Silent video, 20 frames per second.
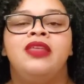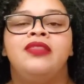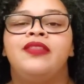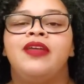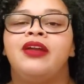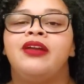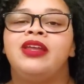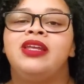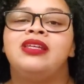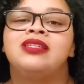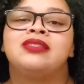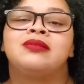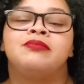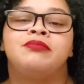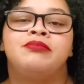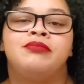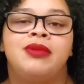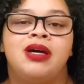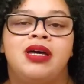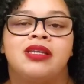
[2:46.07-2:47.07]
there is
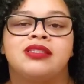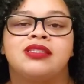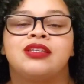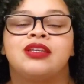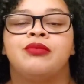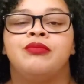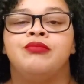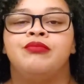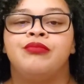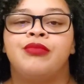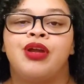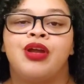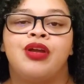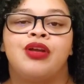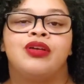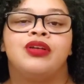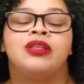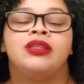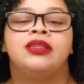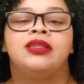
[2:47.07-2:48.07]
musk,
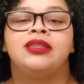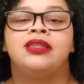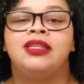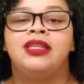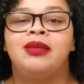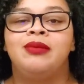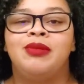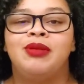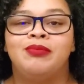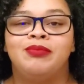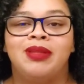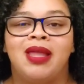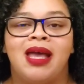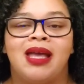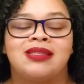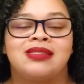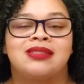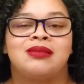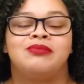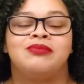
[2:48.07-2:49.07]
myrrh, lemon
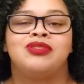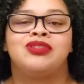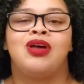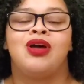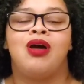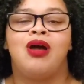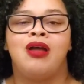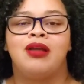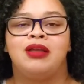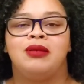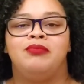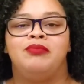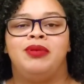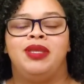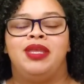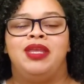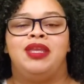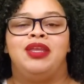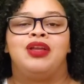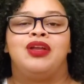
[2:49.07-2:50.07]
blossom, tonka
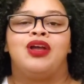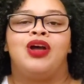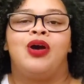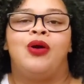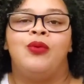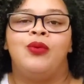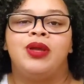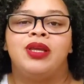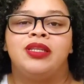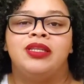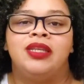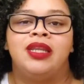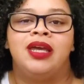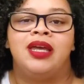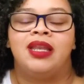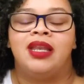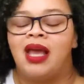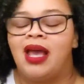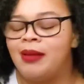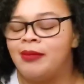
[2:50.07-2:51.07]
bean,
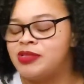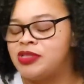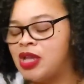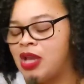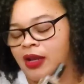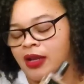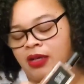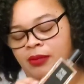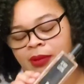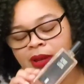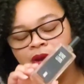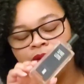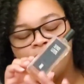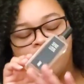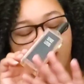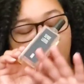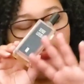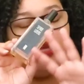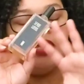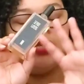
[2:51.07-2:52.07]
coconut. I'm talking about
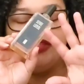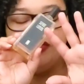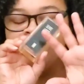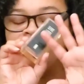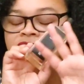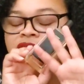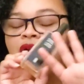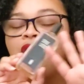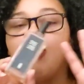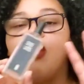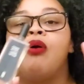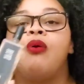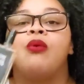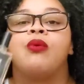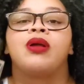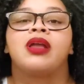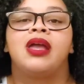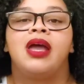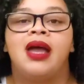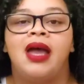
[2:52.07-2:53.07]
just
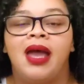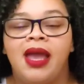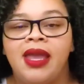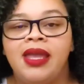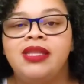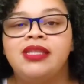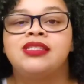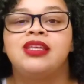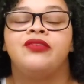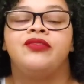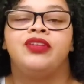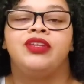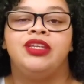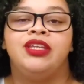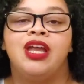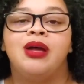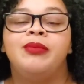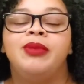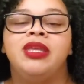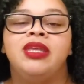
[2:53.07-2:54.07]
all kinds of
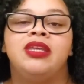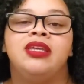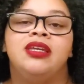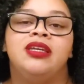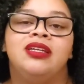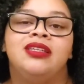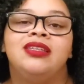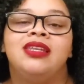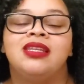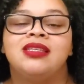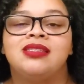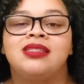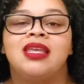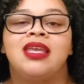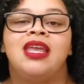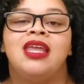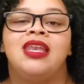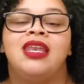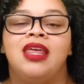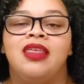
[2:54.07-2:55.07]
yummy goodness
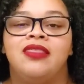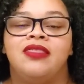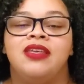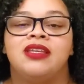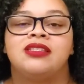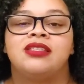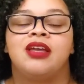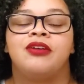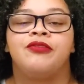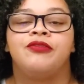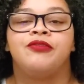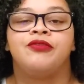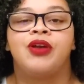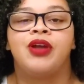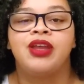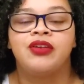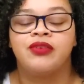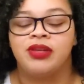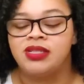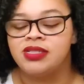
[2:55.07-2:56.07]
in this
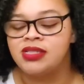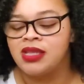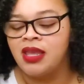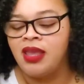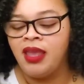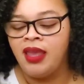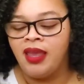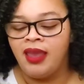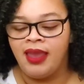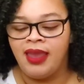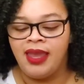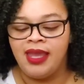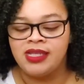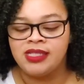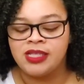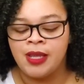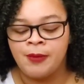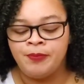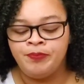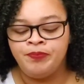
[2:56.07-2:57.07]
fragrance. And